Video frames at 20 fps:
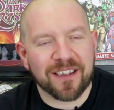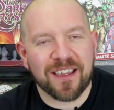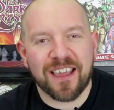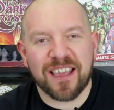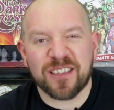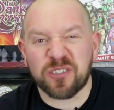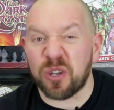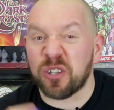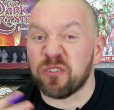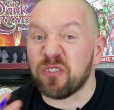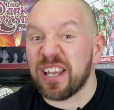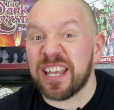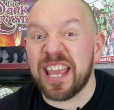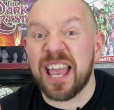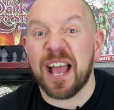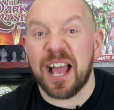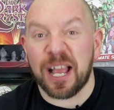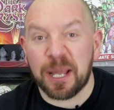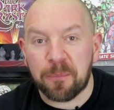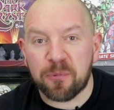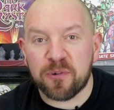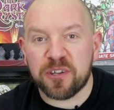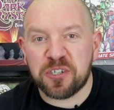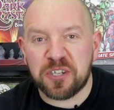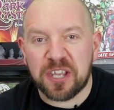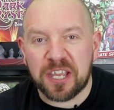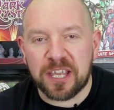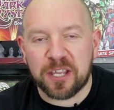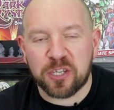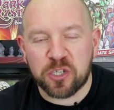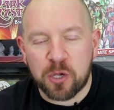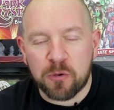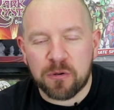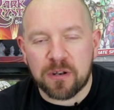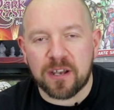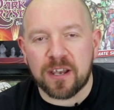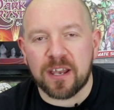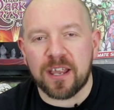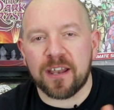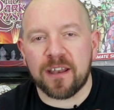So yeah, I appreciate you tuning
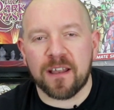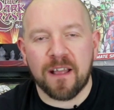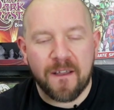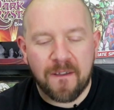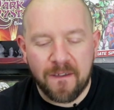in,